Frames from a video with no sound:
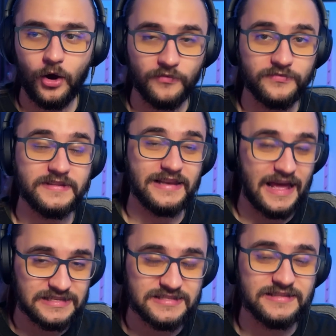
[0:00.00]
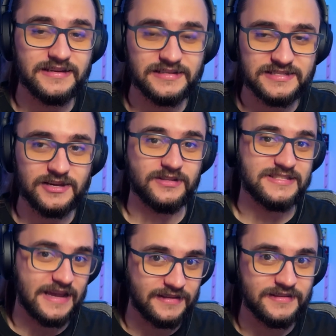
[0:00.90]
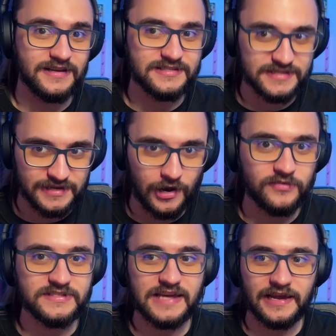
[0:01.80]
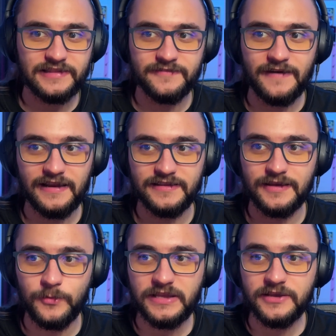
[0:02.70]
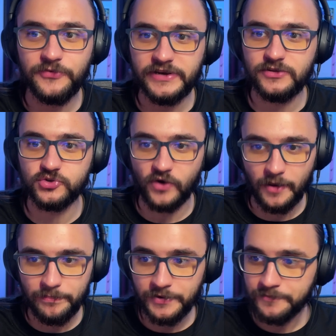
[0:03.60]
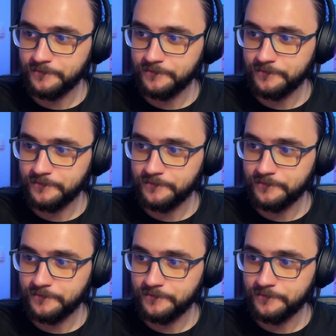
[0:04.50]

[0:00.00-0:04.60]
of the last DLC or the second DLC of Scarlet and Violet. I'm waiting for it to drop.